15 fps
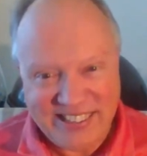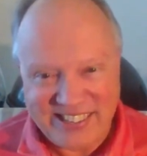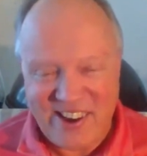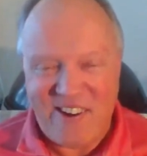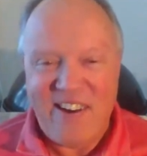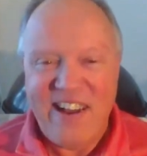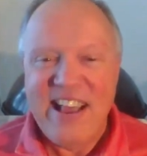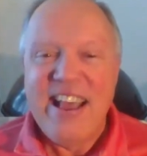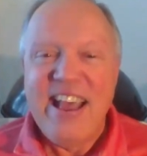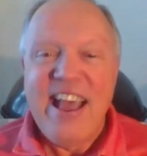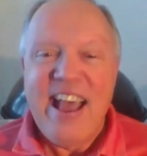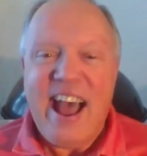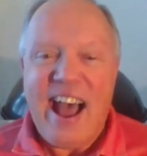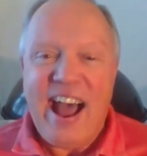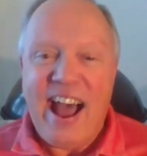So,
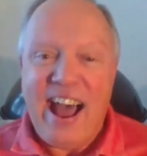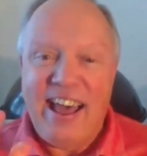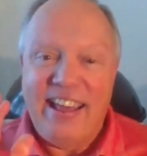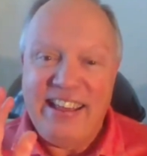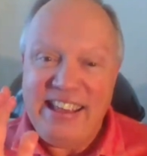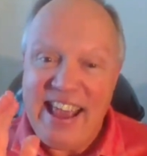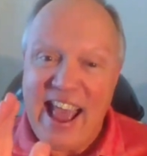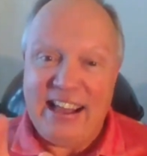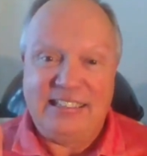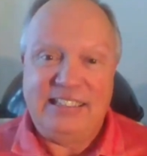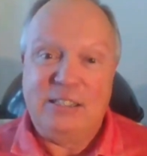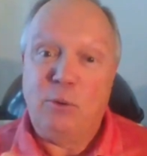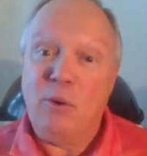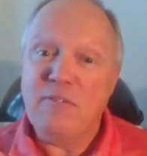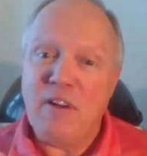uh, yes,
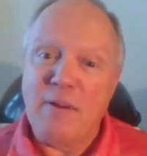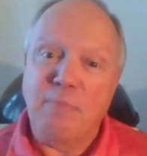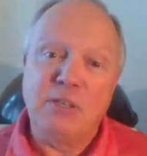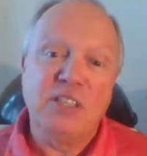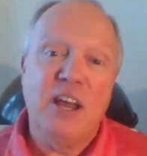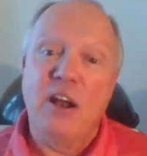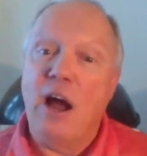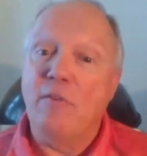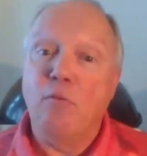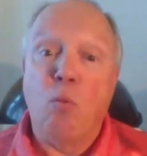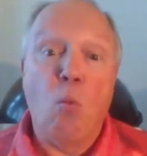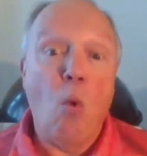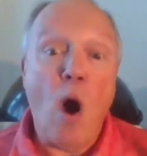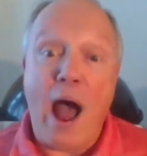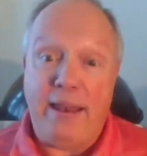25% off
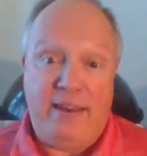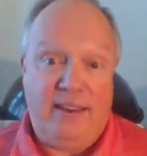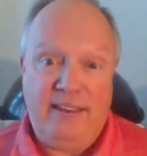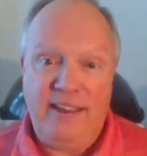what?